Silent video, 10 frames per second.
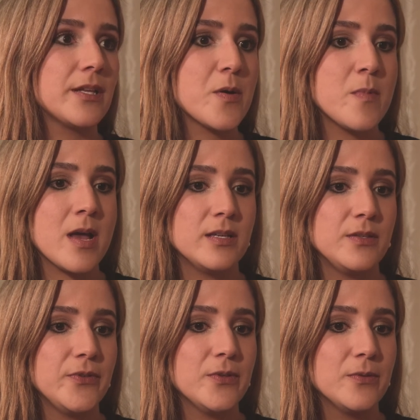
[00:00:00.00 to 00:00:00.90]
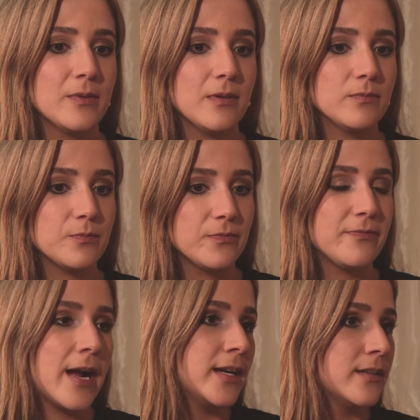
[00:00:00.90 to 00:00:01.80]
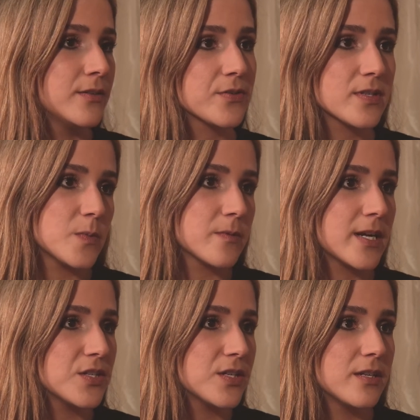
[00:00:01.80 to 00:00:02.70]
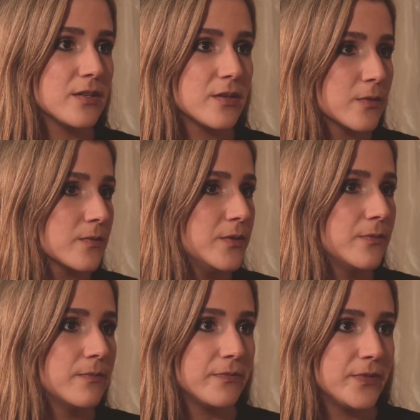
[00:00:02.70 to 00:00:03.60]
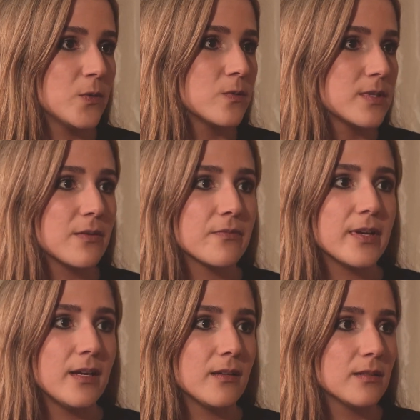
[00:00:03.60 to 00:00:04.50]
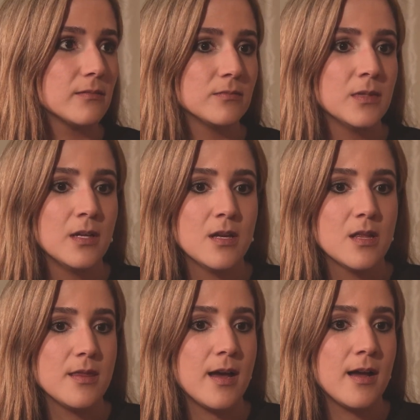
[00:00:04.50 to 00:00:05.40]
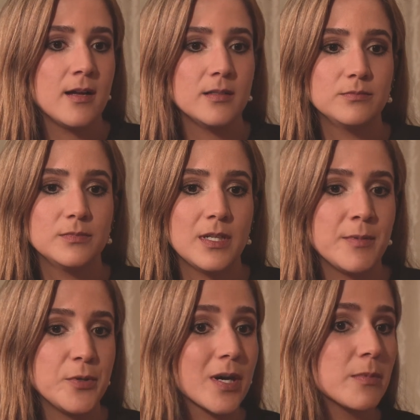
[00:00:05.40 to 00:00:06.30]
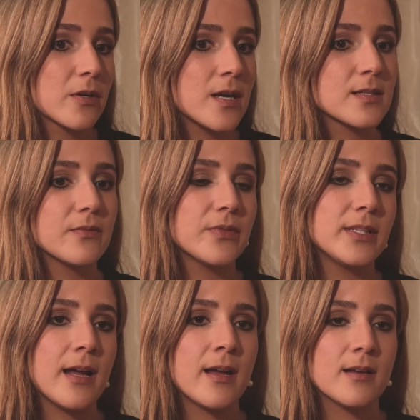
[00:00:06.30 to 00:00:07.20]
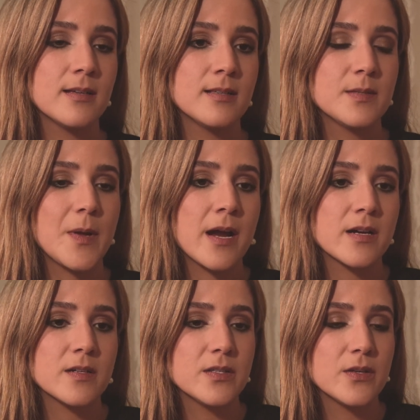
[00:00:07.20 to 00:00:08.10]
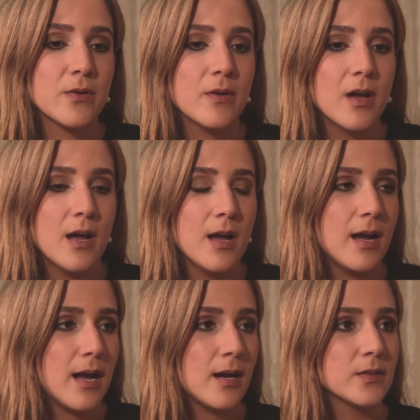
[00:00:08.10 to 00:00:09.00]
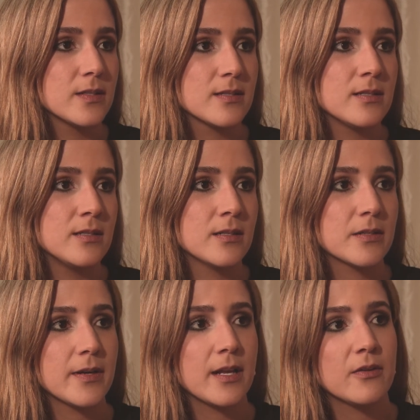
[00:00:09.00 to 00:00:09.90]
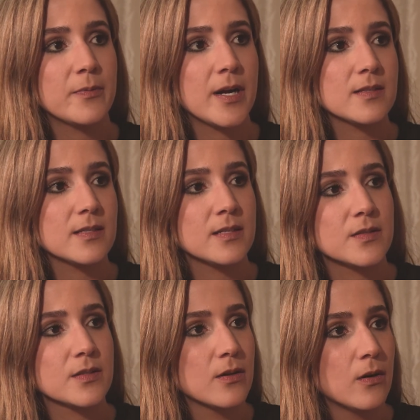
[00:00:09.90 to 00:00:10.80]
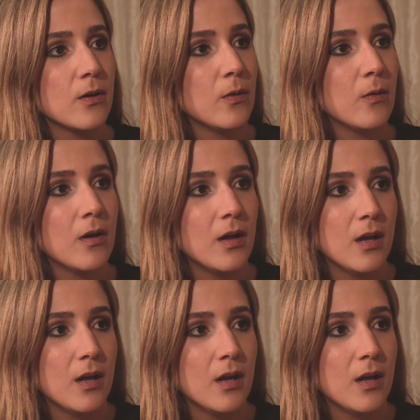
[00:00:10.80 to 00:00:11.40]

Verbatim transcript: little bit. If you find your inspiration, you know, you feel something that I mean, you come across something that mm. inspires you. How does the creative process go